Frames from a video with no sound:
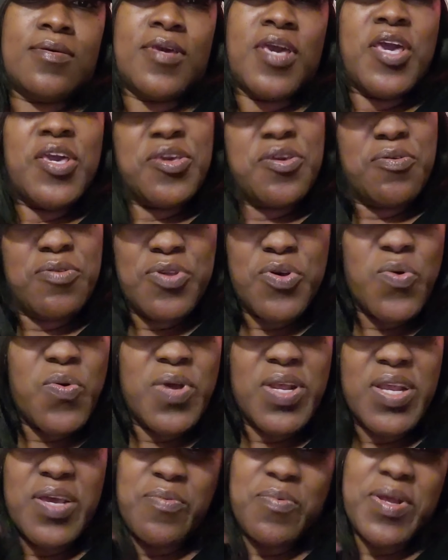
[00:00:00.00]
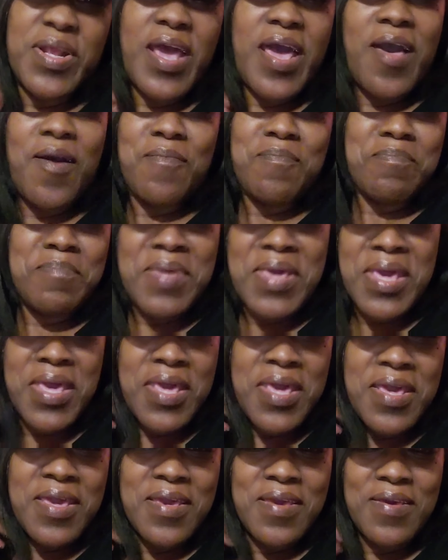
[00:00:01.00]
You doing it without
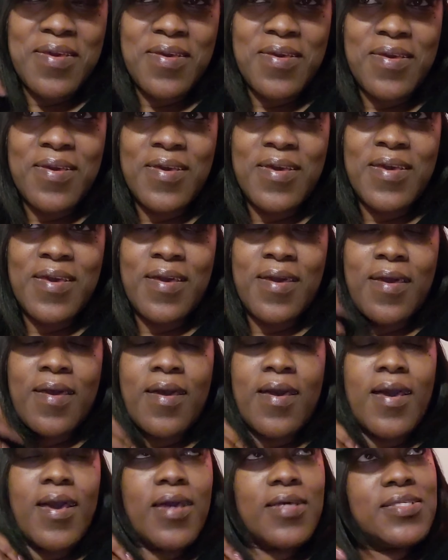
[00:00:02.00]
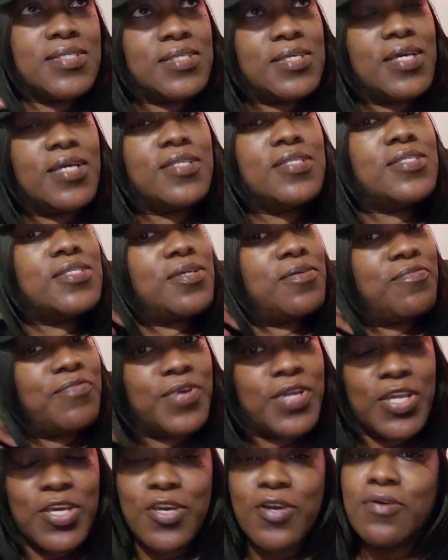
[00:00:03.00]
me? I said, some
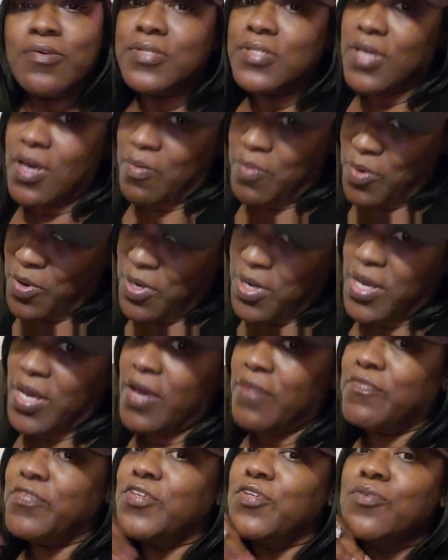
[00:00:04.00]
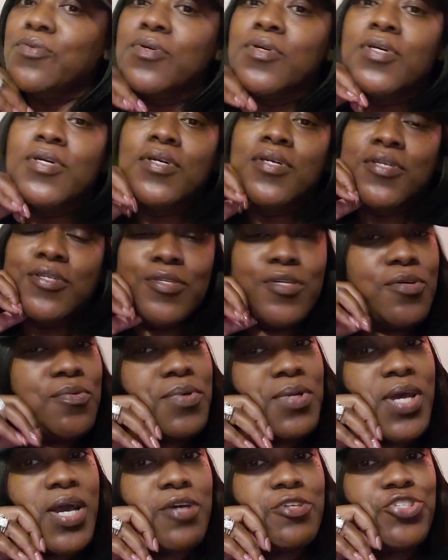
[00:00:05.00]
videos I'm going to have to do
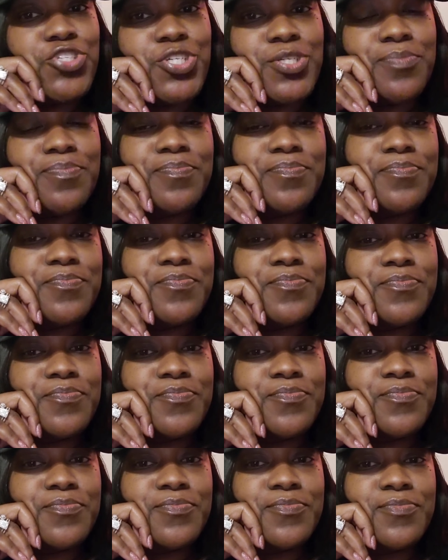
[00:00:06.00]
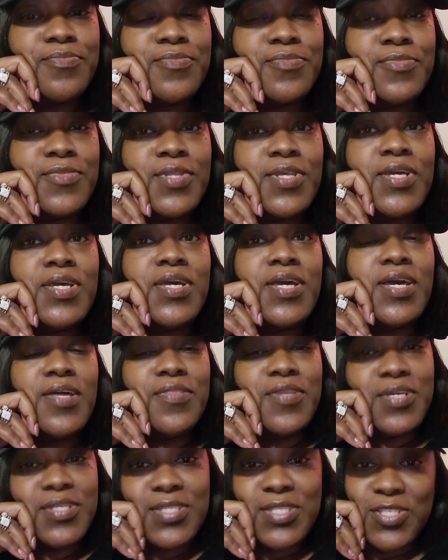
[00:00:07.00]
without you. And
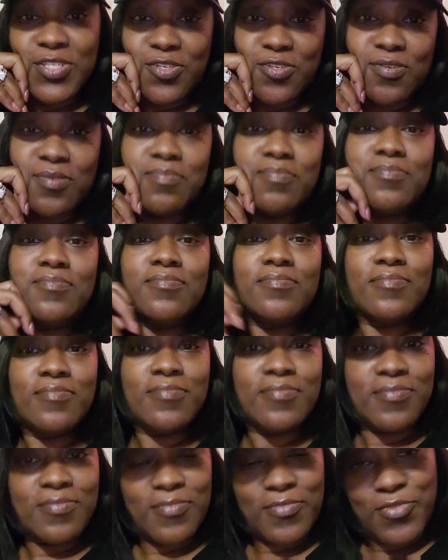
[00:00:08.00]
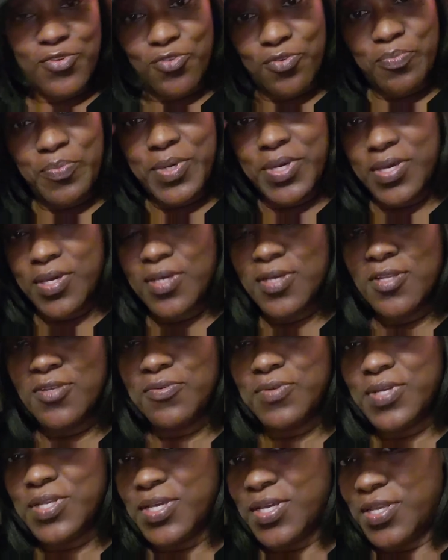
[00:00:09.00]
then some, you'll be
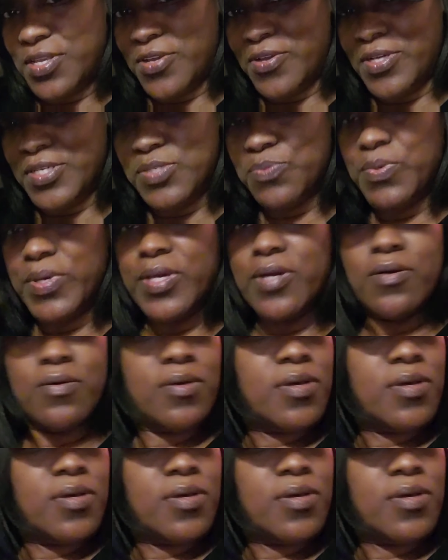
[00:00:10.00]
included in there as well.